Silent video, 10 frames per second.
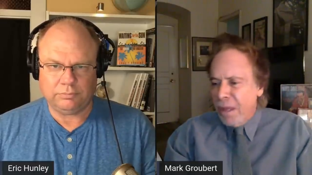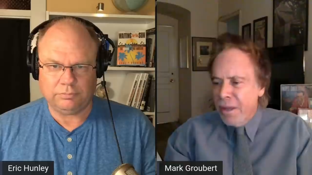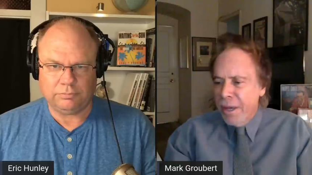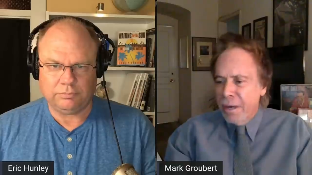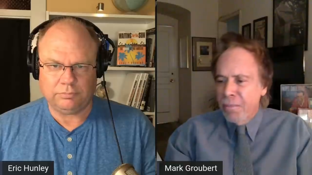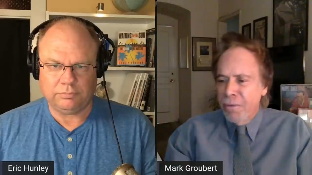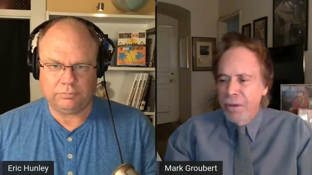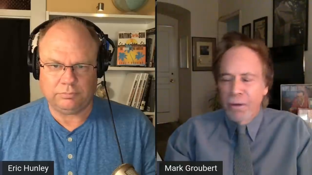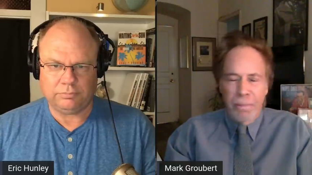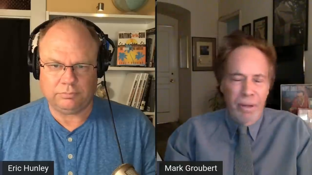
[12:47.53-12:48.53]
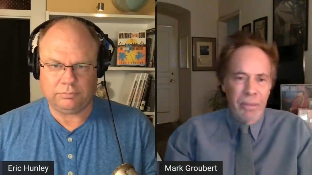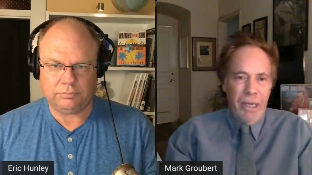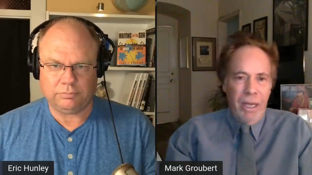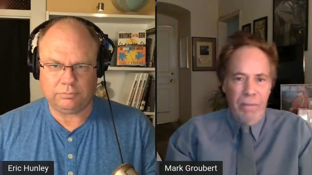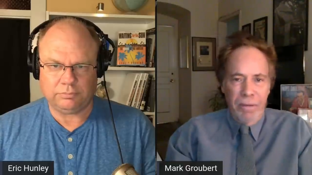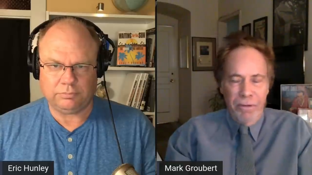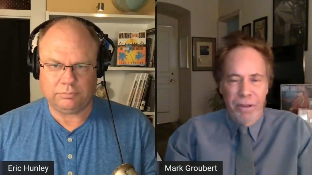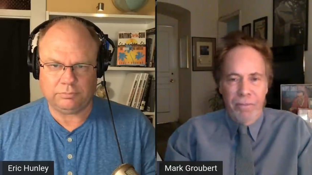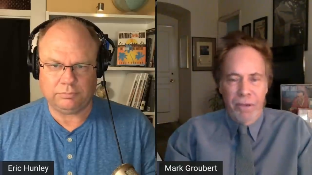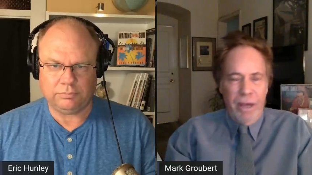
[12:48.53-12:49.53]
Speaker 1: You got a movie called Public Enemy with
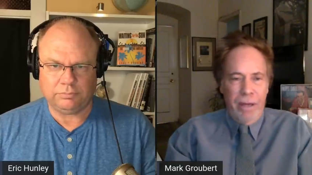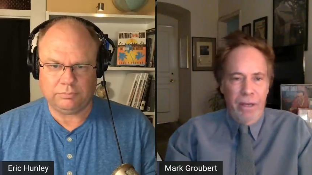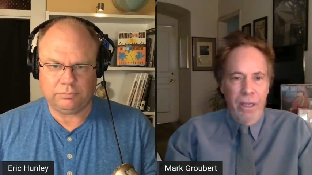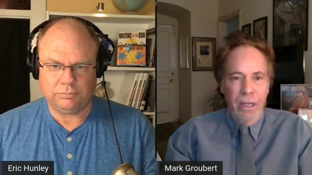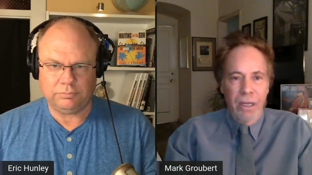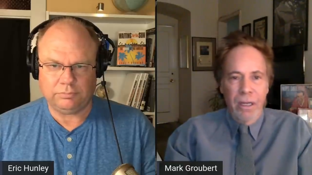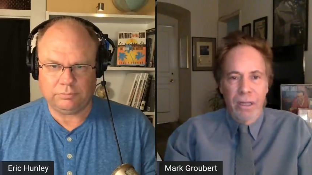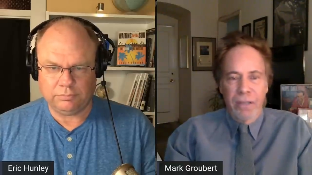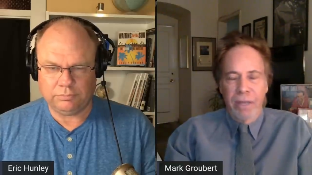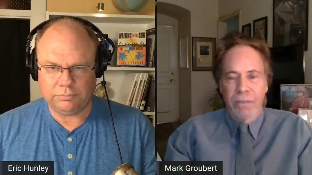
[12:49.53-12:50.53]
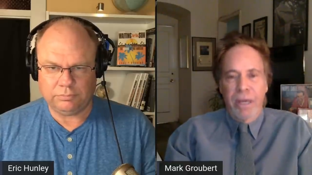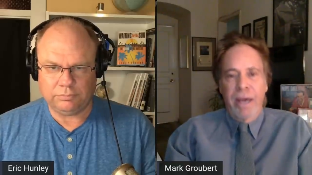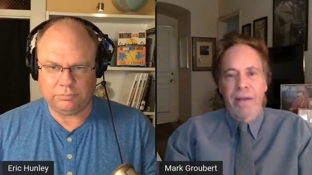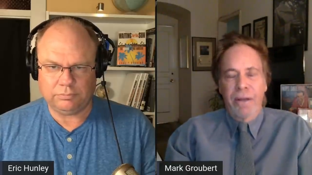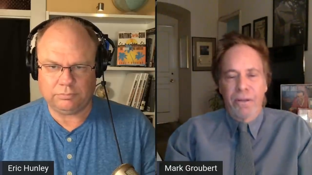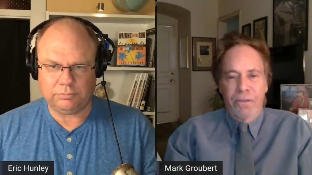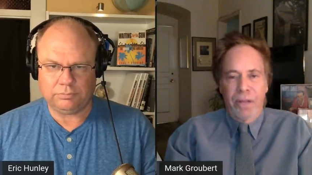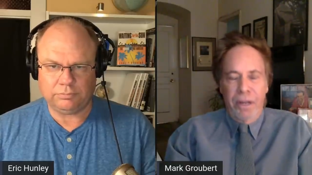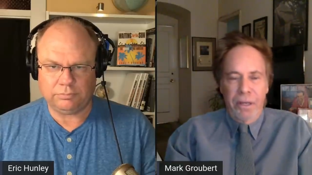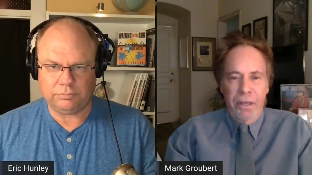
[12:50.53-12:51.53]
James Cagney uh, James Cagney is
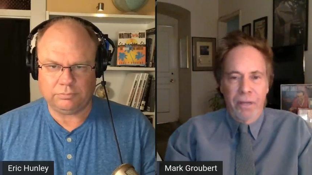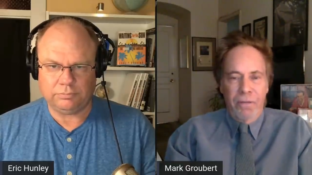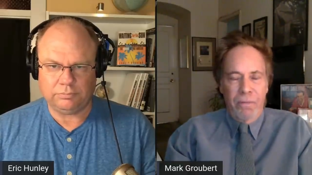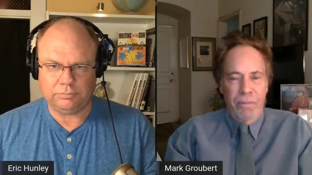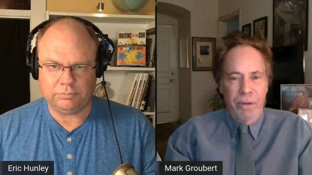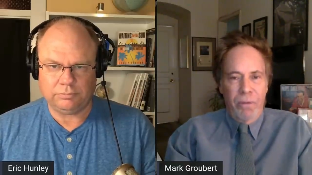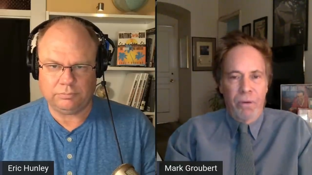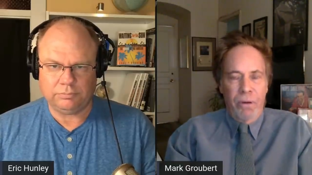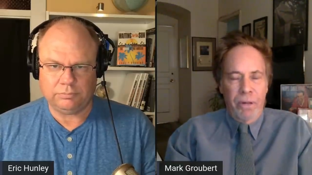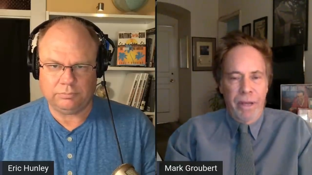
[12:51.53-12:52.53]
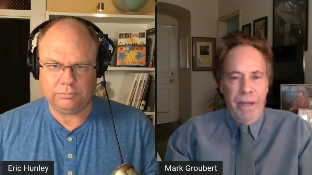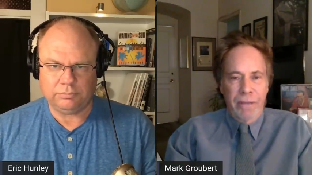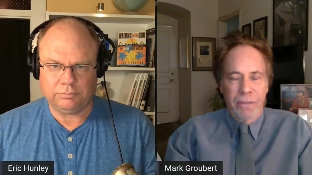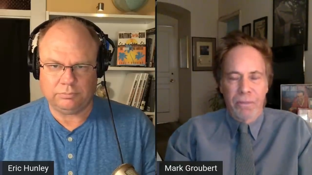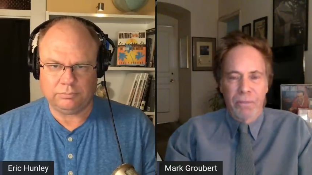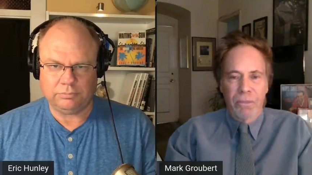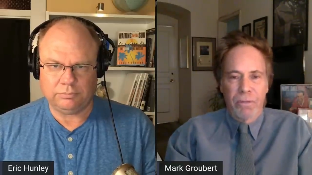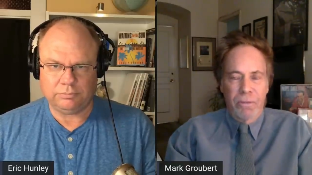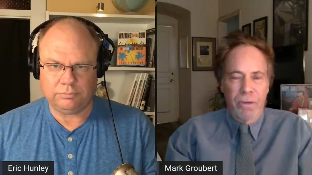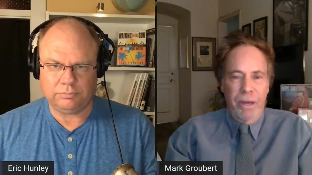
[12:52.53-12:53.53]
standing against a brick wall. They ask him to
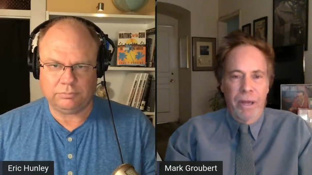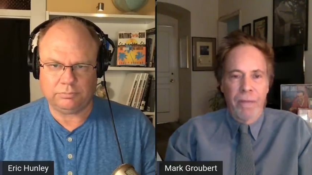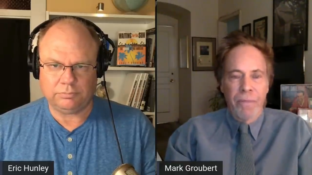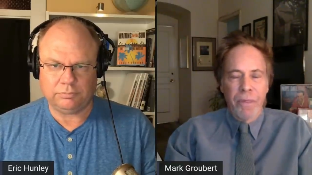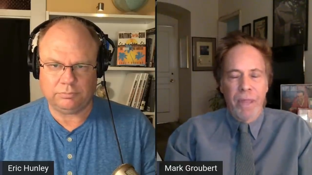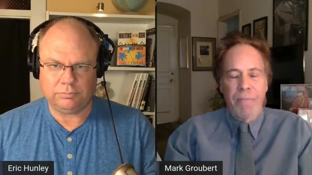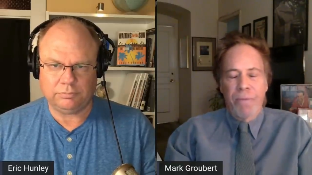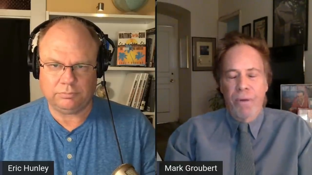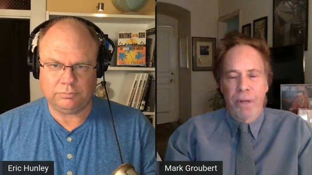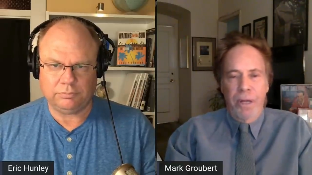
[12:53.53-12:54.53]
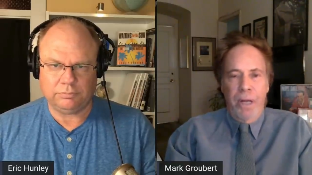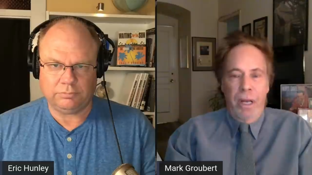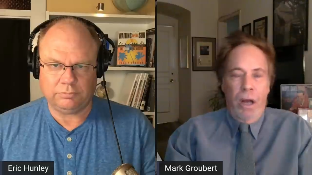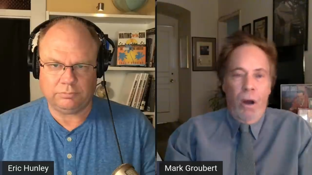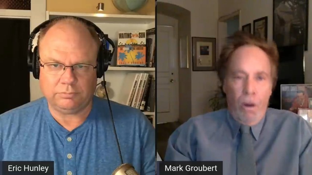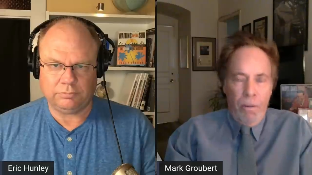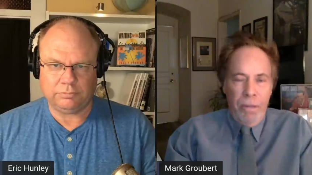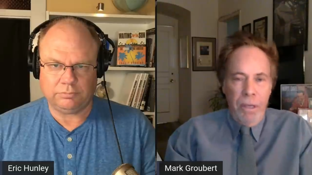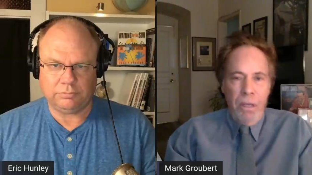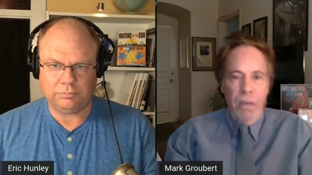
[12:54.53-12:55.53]
move away. They brought in an
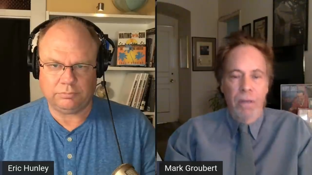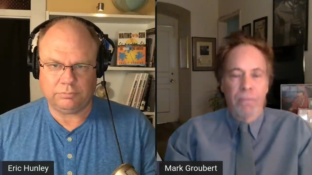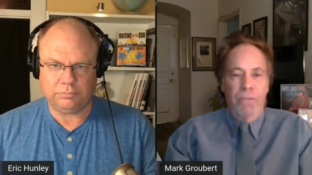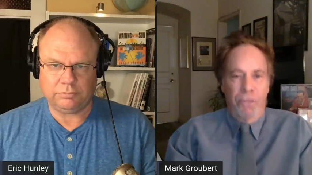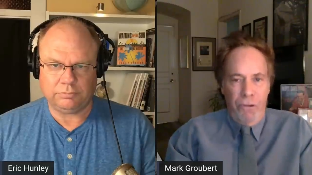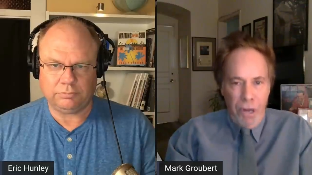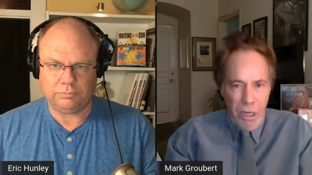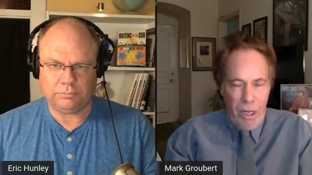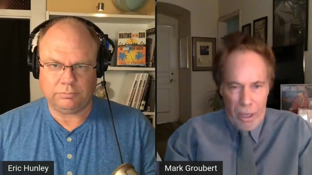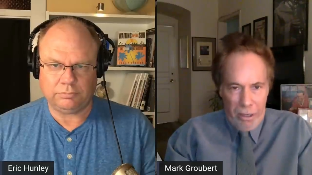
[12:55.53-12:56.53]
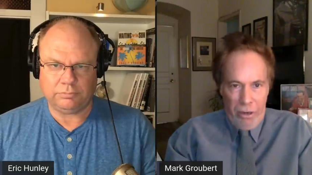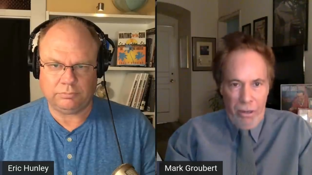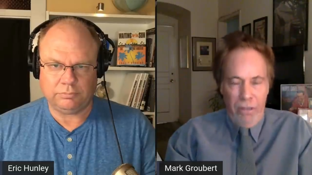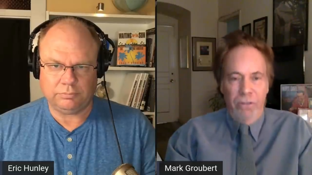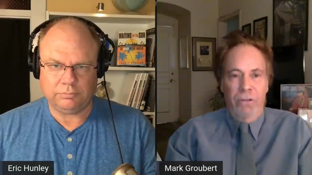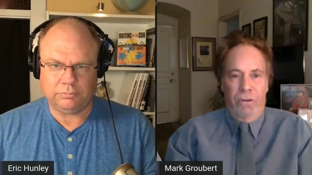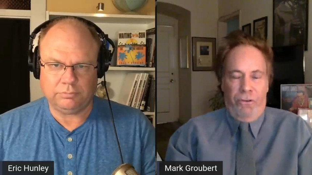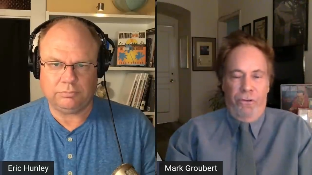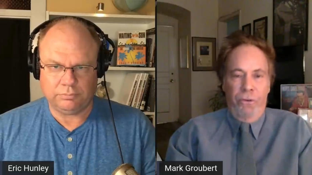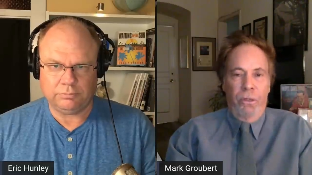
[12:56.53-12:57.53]
army machine gunner to
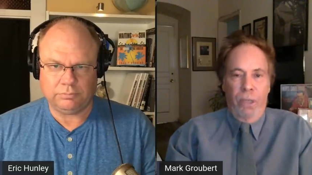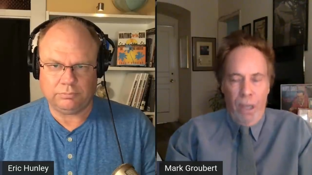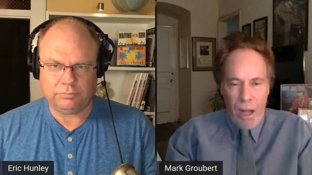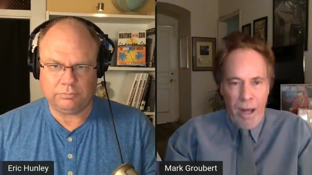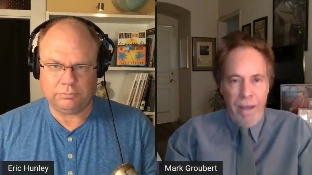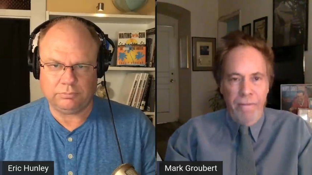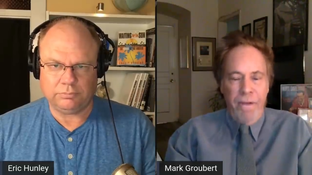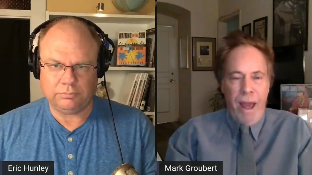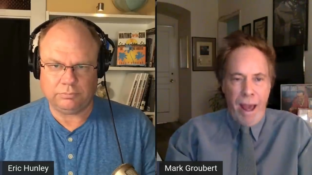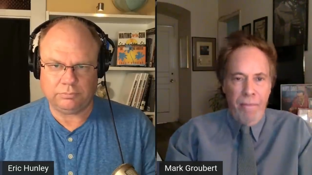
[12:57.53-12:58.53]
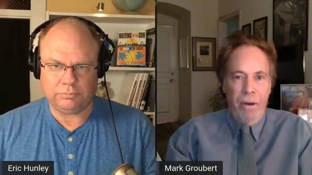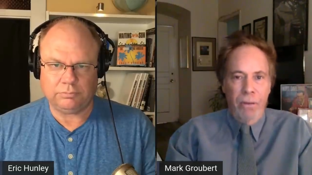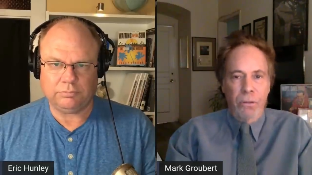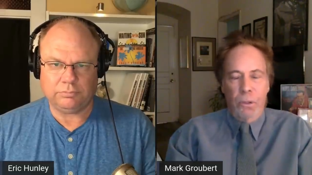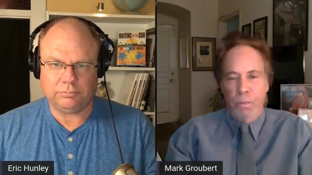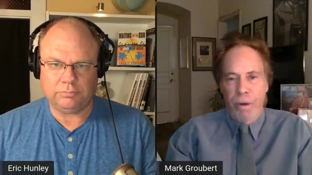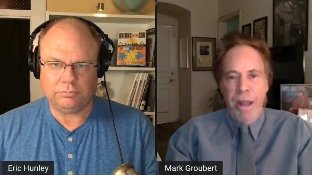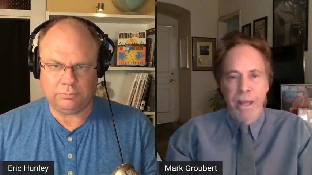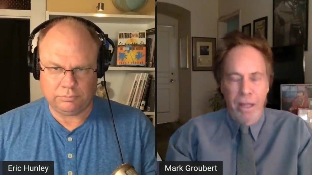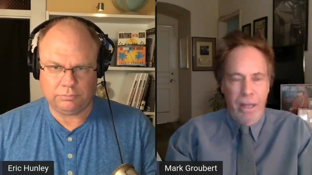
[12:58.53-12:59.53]
shoot live ammo
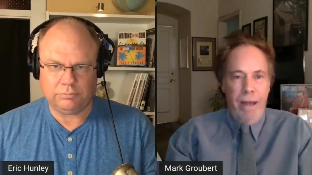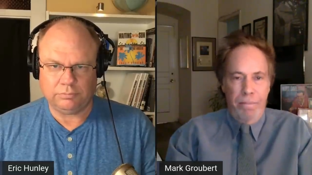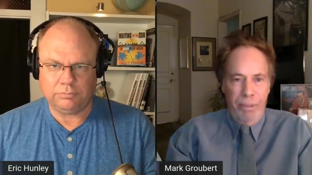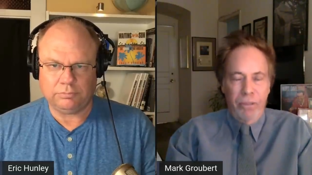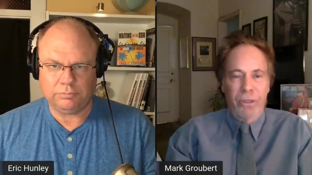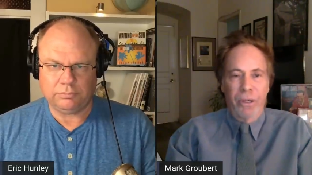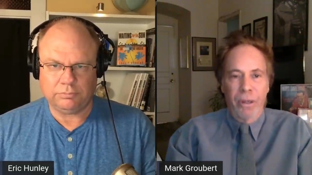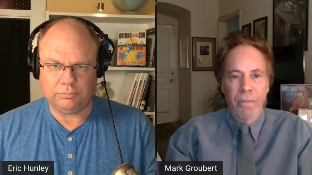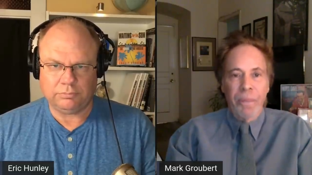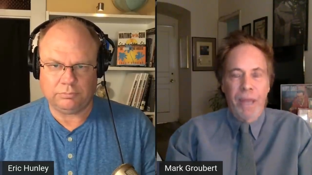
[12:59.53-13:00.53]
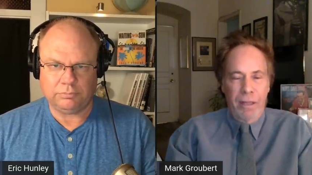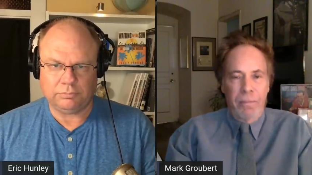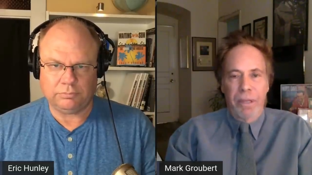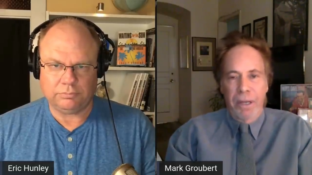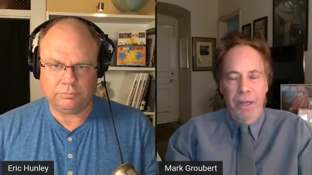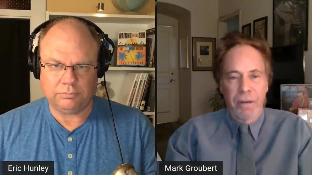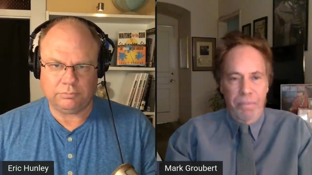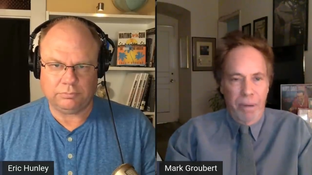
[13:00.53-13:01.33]
spraying that building at the beginning of